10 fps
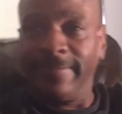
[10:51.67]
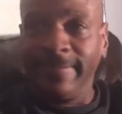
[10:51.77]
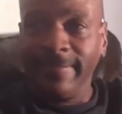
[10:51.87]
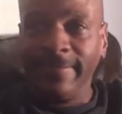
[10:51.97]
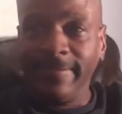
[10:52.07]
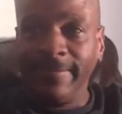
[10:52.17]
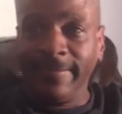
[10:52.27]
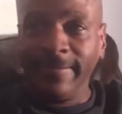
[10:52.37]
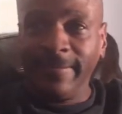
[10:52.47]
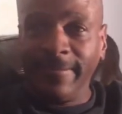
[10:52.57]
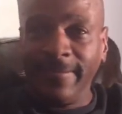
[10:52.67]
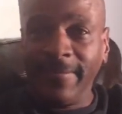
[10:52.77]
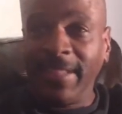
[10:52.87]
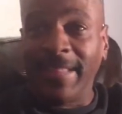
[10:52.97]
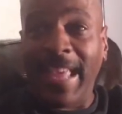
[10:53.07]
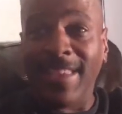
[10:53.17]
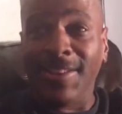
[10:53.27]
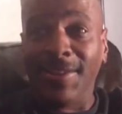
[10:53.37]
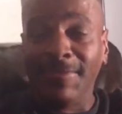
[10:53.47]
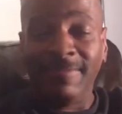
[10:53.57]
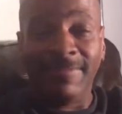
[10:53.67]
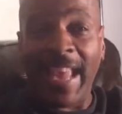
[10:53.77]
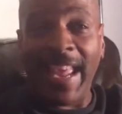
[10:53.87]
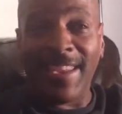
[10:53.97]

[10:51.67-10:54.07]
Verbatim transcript: to the camera? Thank you. Thank